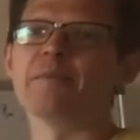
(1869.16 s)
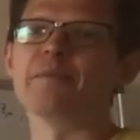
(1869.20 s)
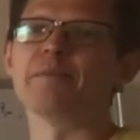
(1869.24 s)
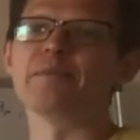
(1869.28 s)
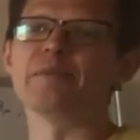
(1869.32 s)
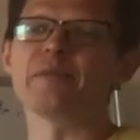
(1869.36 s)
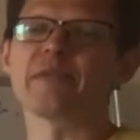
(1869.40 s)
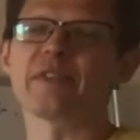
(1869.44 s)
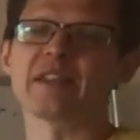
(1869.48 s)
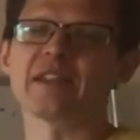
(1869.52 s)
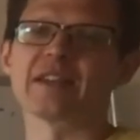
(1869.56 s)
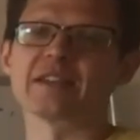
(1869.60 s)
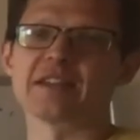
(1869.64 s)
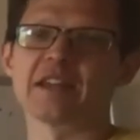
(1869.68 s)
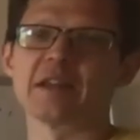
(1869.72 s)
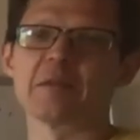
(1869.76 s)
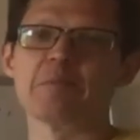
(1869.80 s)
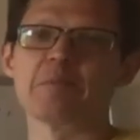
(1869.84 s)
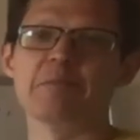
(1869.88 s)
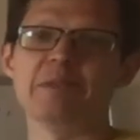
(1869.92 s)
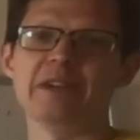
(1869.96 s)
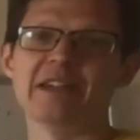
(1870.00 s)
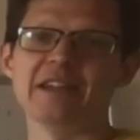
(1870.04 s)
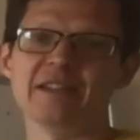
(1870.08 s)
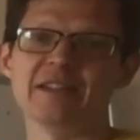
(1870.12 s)
things
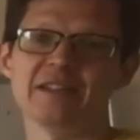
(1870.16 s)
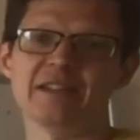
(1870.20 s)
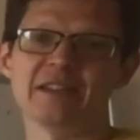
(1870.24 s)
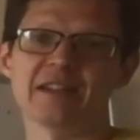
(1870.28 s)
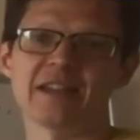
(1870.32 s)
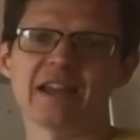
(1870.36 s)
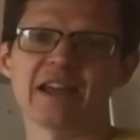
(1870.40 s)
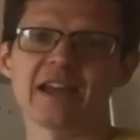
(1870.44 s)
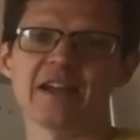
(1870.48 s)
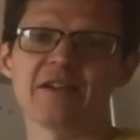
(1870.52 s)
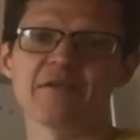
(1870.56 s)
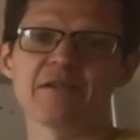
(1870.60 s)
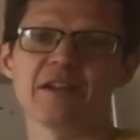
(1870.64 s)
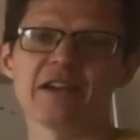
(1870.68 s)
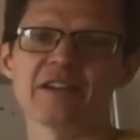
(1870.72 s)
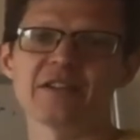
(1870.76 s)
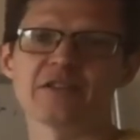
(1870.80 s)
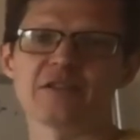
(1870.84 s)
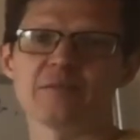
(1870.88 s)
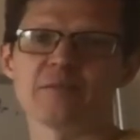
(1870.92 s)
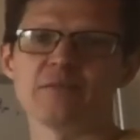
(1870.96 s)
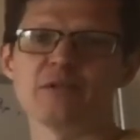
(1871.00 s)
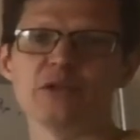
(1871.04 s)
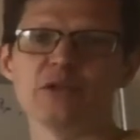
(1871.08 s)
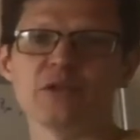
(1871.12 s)
like beta decay rates
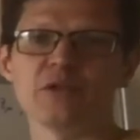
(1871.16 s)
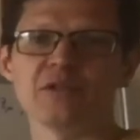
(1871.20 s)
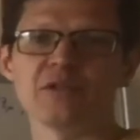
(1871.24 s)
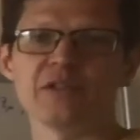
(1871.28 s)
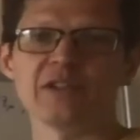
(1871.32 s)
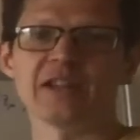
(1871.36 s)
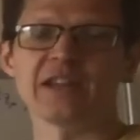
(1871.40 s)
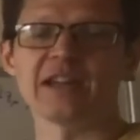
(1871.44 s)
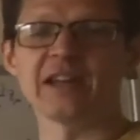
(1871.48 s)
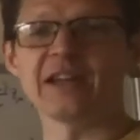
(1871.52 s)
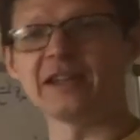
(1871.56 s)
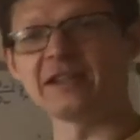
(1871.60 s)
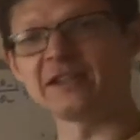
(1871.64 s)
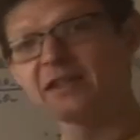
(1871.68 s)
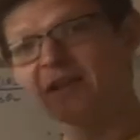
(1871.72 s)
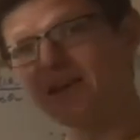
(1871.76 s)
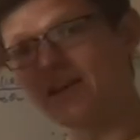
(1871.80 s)
or muon decays